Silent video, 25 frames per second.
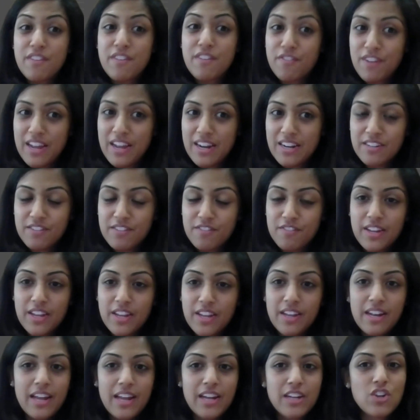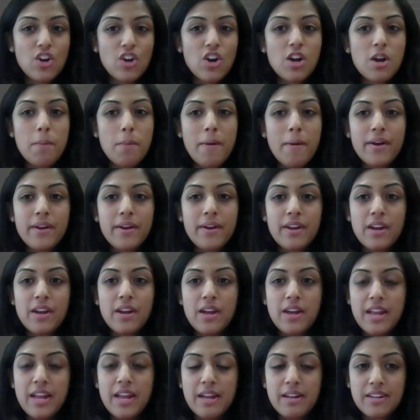reflectively, like talk about
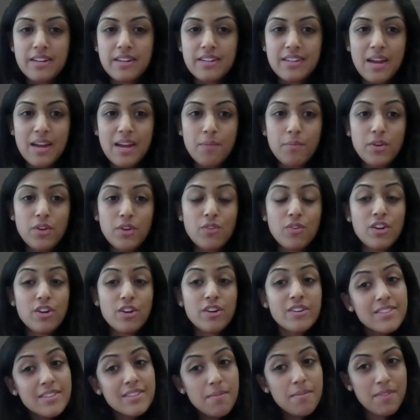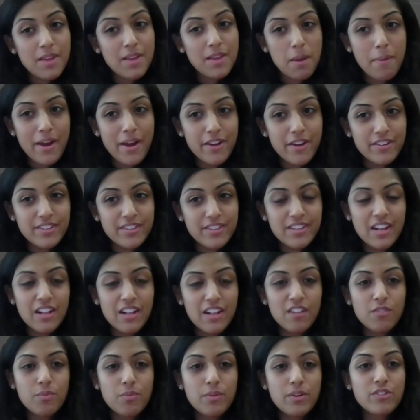it at a time when you learned something about yourself,
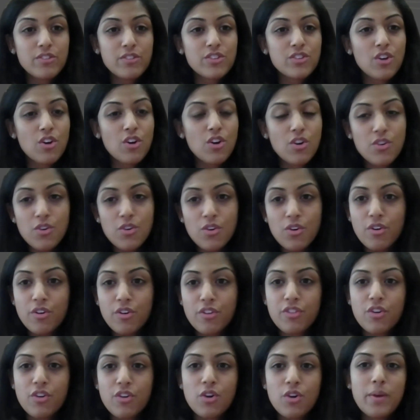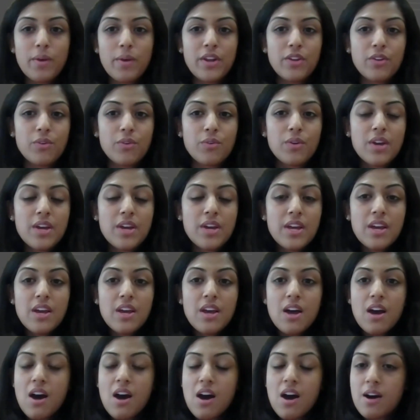when you saw growth, or when you,
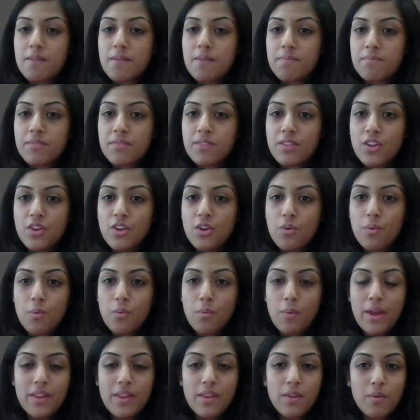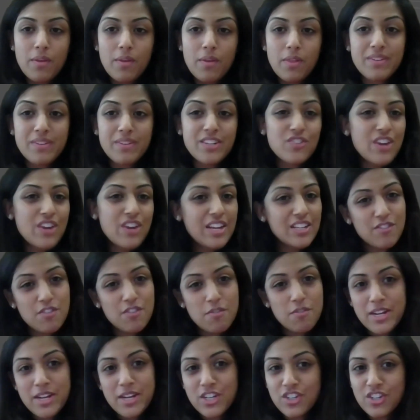when there was a
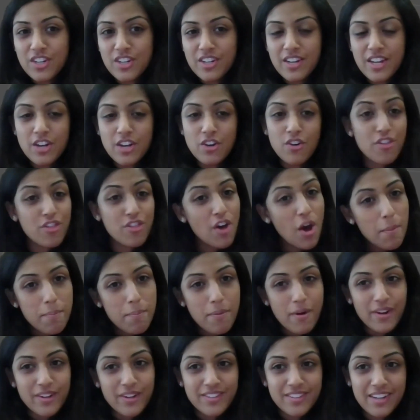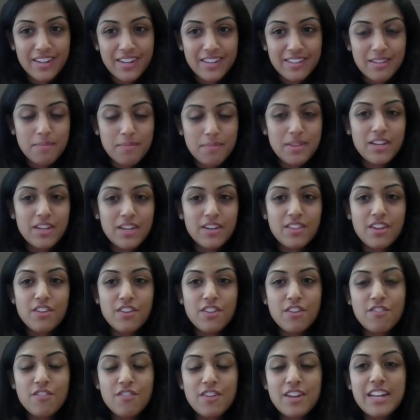transformation in your thought process. I mean,
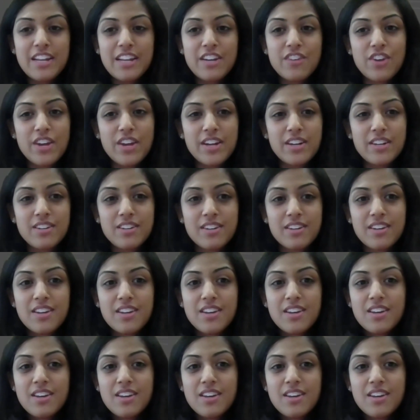they're really trying to